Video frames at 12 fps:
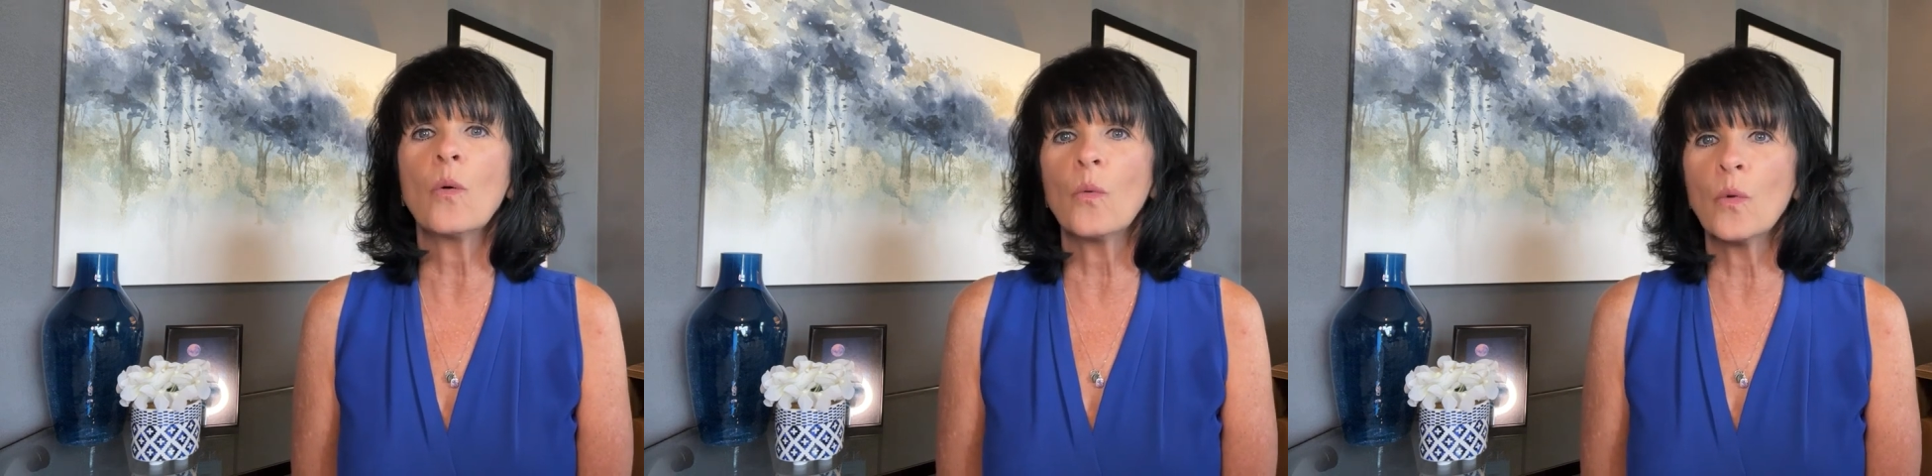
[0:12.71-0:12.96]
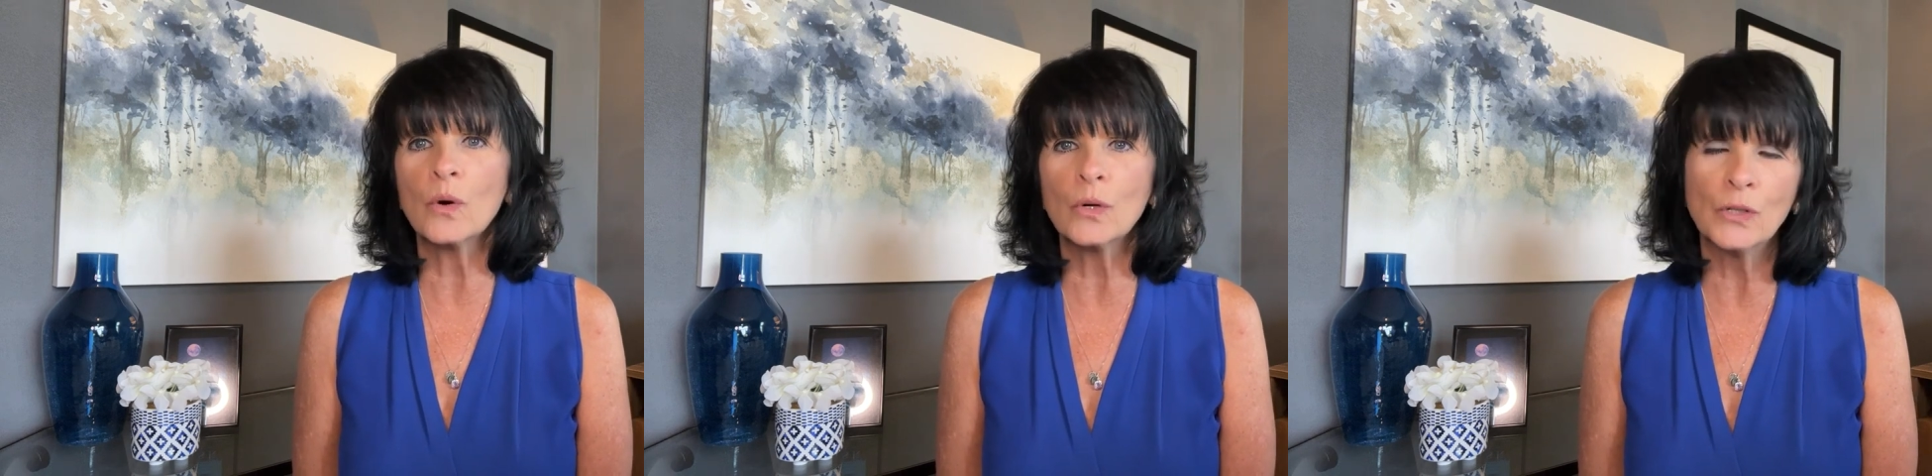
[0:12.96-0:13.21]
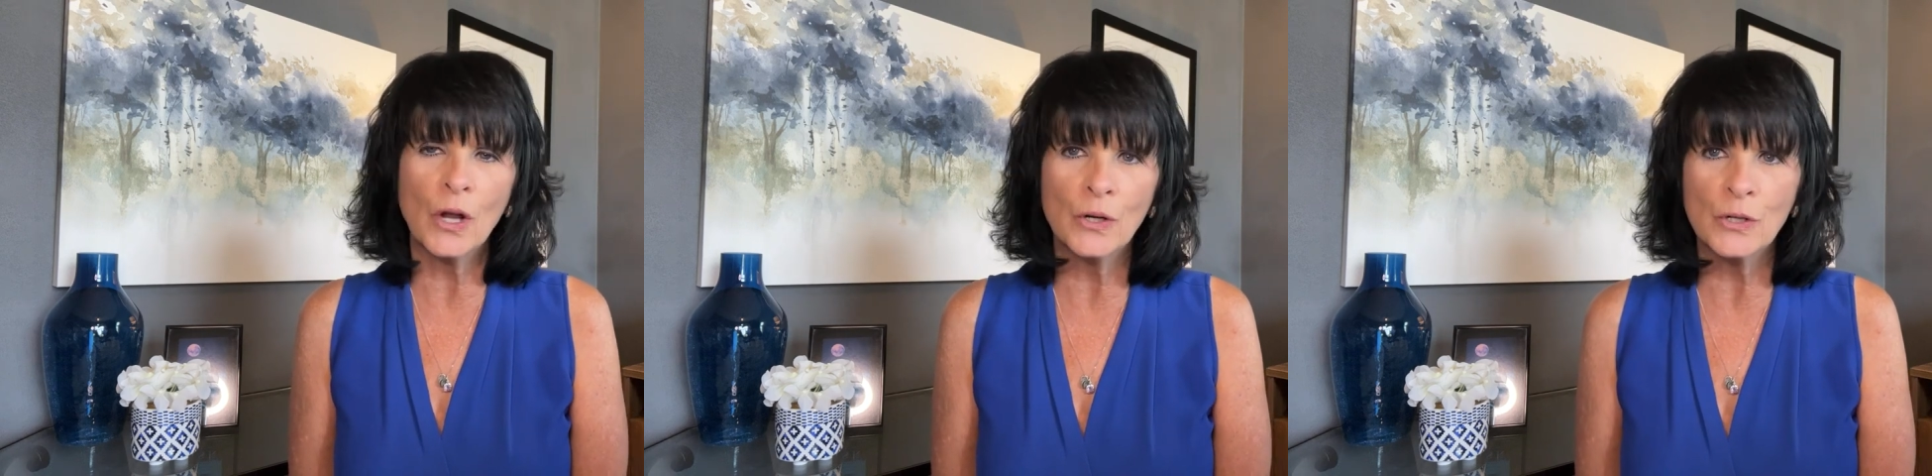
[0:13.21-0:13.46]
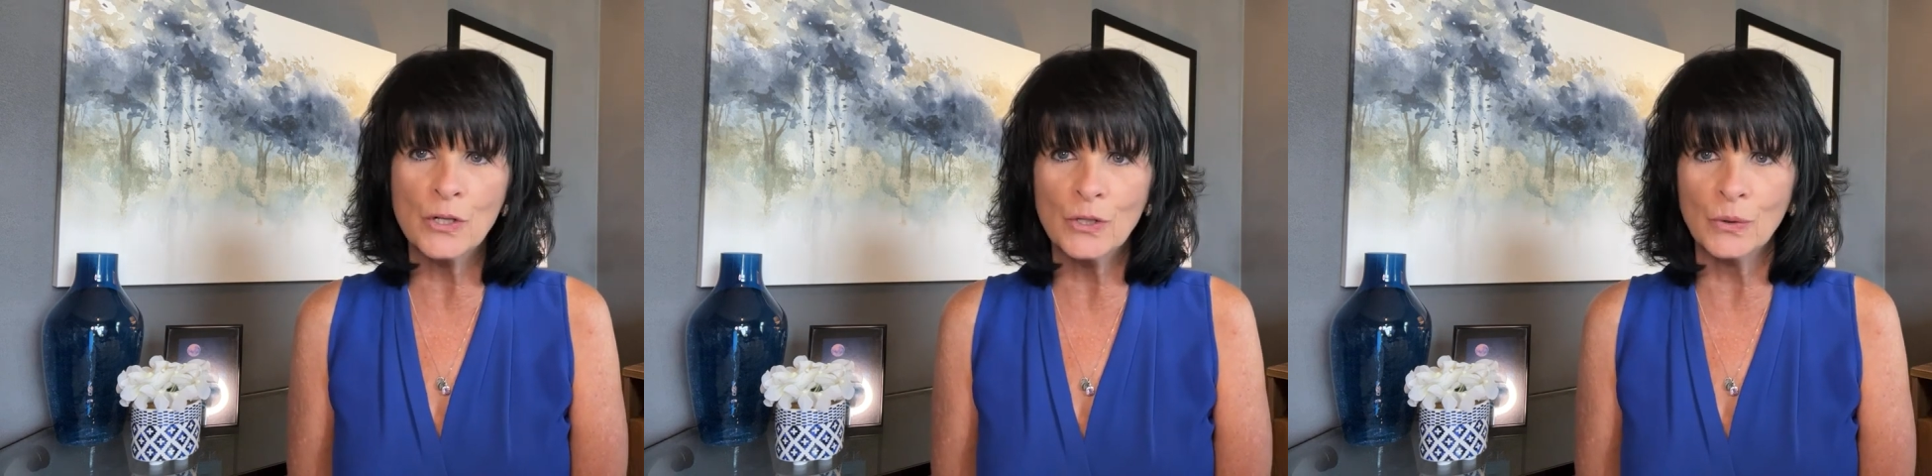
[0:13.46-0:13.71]
world on
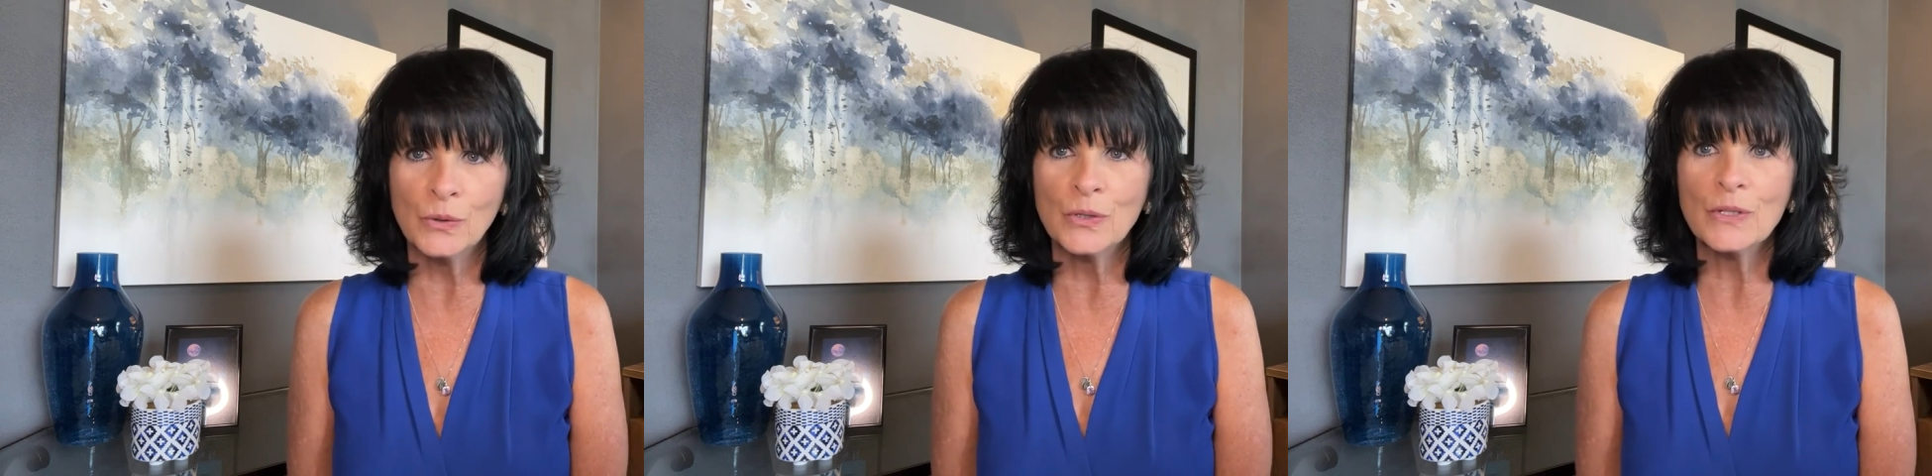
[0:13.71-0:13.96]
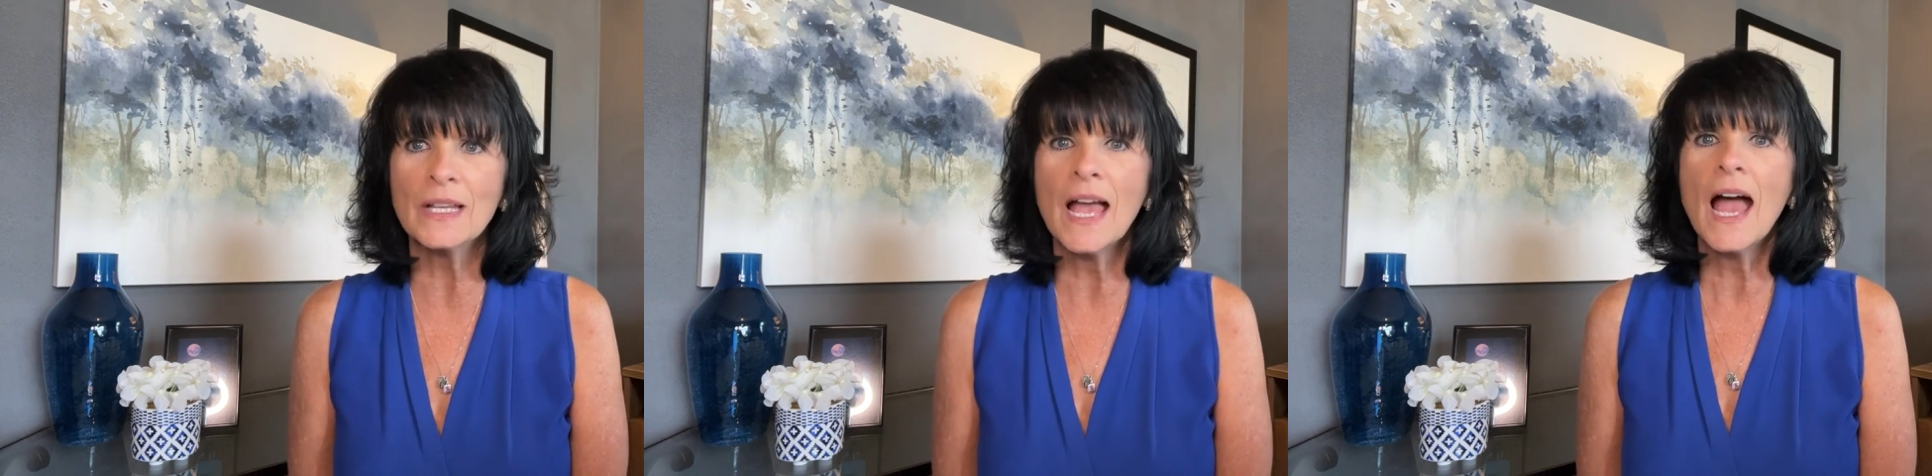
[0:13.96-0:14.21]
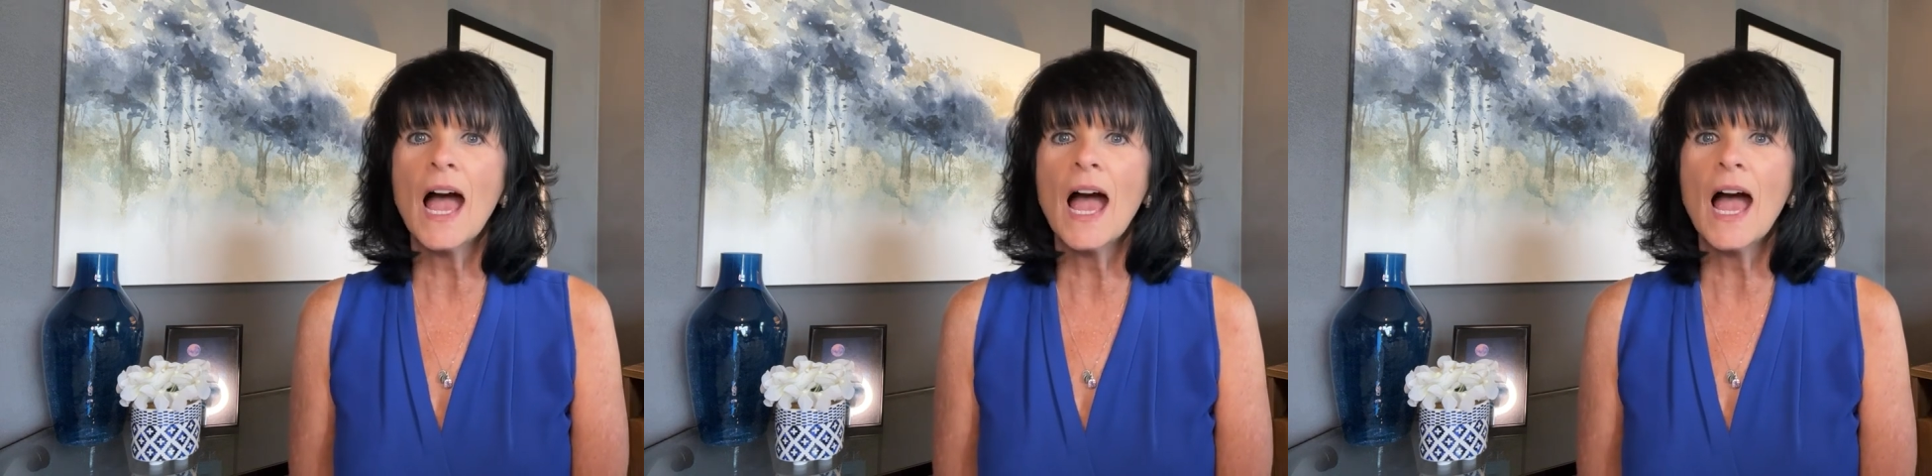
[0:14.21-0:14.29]
her shoulders.